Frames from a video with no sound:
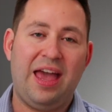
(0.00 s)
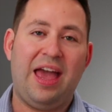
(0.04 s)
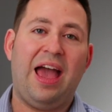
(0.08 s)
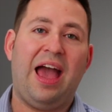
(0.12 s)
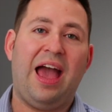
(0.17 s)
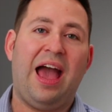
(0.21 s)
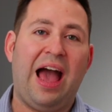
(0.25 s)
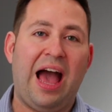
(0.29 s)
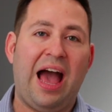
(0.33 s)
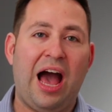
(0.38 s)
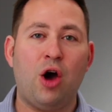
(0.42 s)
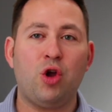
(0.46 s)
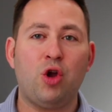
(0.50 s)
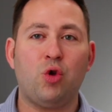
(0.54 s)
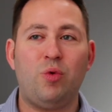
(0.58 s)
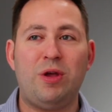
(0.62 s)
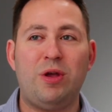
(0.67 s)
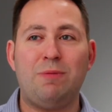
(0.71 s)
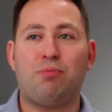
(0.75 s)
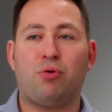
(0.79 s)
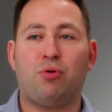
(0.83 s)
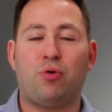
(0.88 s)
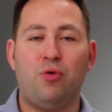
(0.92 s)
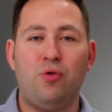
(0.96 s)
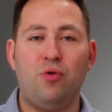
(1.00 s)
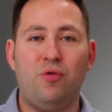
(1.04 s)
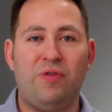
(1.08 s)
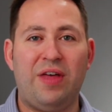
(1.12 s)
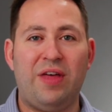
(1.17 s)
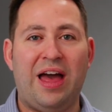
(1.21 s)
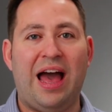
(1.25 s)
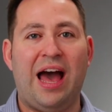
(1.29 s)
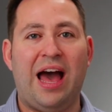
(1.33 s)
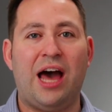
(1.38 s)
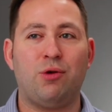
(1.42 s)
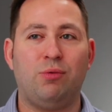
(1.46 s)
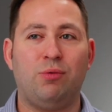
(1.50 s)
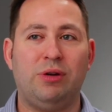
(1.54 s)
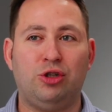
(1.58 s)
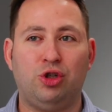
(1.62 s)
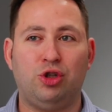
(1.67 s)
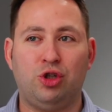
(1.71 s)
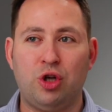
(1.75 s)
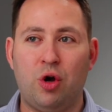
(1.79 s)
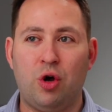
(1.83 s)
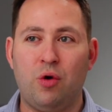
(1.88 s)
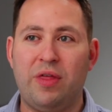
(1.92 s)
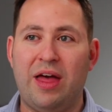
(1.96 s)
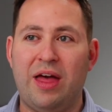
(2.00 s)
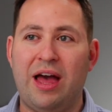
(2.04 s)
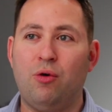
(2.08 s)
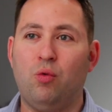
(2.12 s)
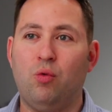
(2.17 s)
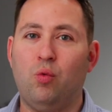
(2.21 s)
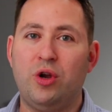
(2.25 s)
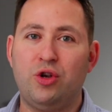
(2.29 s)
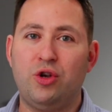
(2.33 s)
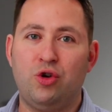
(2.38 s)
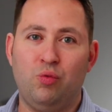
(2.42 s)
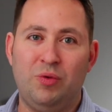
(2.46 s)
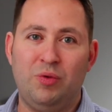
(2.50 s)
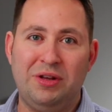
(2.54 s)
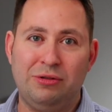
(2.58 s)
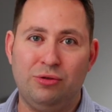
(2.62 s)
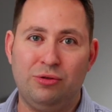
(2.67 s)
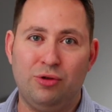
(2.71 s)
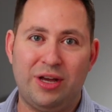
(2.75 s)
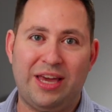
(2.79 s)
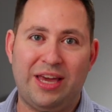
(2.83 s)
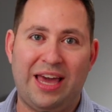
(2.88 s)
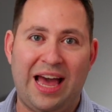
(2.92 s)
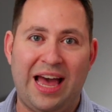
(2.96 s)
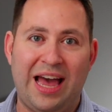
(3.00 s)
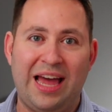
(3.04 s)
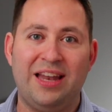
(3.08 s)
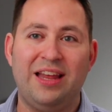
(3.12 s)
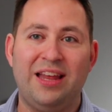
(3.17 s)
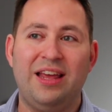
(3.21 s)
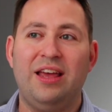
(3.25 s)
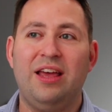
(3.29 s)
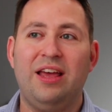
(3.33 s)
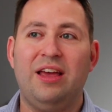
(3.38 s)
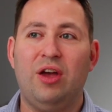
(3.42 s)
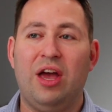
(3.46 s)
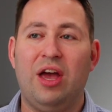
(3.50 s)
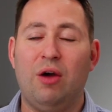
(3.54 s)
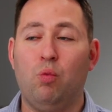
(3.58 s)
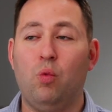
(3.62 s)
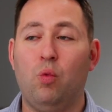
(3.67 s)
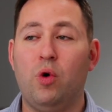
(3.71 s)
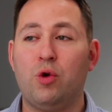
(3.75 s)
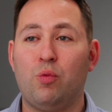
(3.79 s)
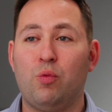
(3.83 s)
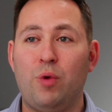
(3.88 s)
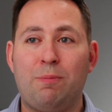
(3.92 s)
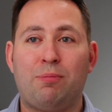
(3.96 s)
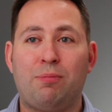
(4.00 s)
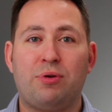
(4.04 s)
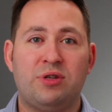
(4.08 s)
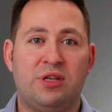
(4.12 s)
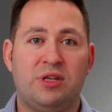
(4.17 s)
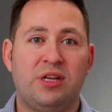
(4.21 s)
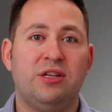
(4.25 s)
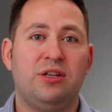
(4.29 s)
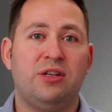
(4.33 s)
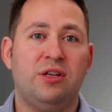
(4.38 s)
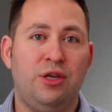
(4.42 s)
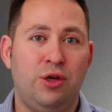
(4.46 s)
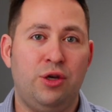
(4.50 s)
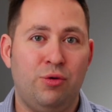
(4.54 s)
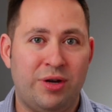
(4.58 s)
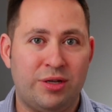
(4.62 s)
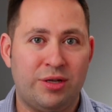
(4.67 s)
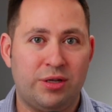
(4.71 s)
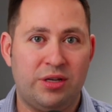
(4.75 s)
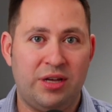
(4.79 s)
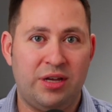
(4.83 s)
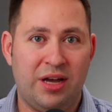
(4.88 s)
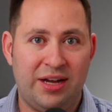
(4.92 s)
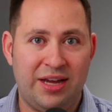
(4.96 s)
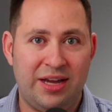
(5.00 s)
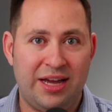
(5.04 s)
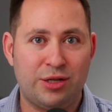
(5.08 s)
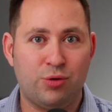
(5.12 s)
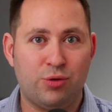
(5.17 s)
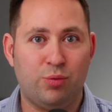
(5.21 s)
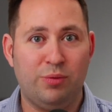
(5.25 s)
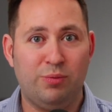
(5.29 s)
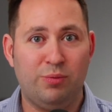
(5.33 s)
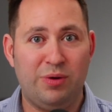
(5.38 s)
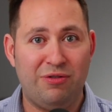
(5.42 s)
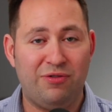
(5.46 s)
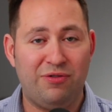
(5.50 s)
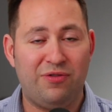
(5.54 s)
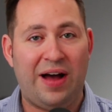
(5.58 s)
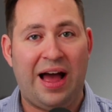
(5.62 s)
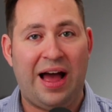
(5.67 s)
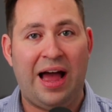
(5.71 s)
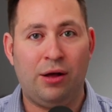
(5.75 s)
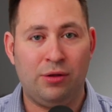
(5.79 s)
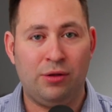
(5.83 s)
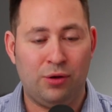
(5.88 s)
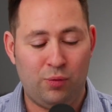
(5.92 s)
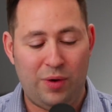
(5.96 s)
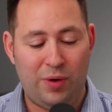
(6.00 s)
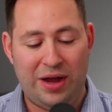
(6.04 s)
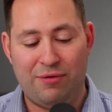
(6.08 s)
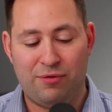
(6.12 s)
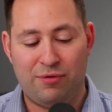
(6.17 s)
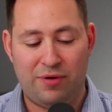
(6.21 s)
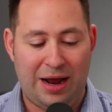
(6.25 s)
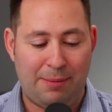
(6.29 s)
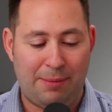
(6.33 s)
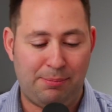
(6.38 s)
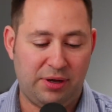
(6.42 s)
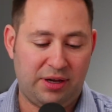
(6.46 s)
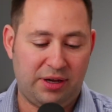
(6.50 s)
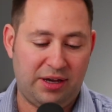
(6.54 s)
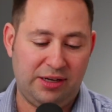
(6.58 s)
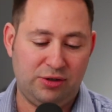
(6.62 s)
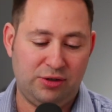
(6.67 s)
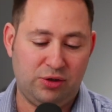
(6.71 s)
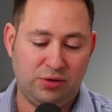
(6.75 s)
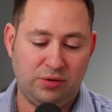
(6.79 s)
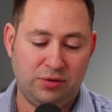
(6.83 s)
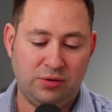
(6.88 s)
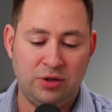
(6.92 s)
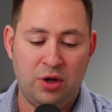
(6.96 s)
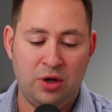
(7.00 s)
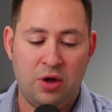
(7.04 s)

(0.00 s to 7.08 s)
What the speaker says: How do we prove that? How do we show that? What do we look at? And what do we present to USCIS when we file a waiver application?